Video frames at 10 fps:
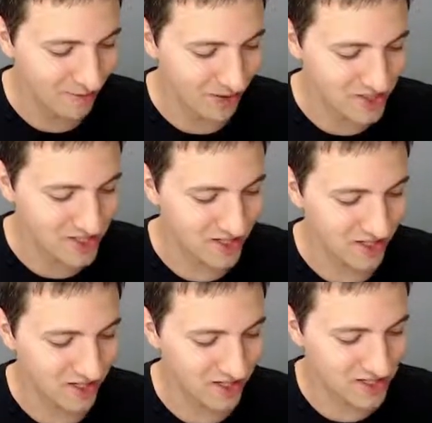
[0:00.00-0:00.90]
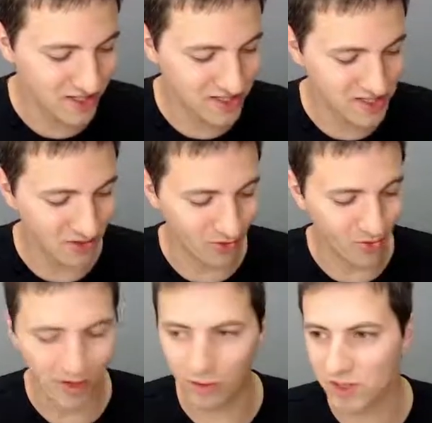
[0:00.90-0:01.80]
because this has
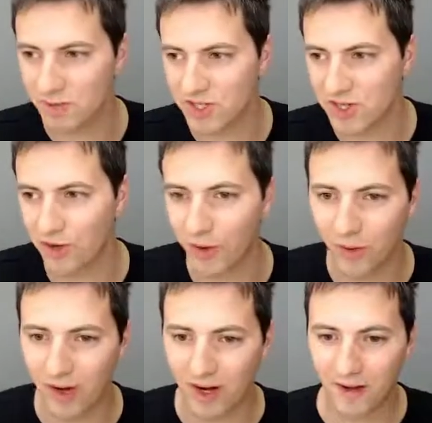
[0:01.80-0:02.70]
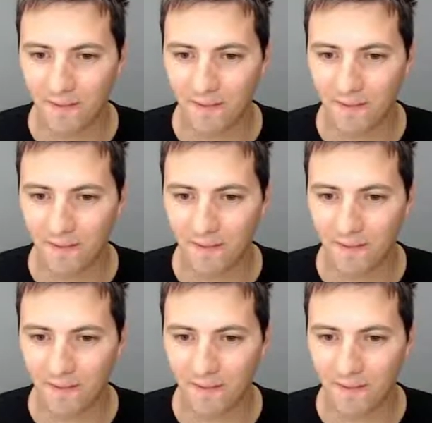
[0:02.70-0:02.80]
already USB 0.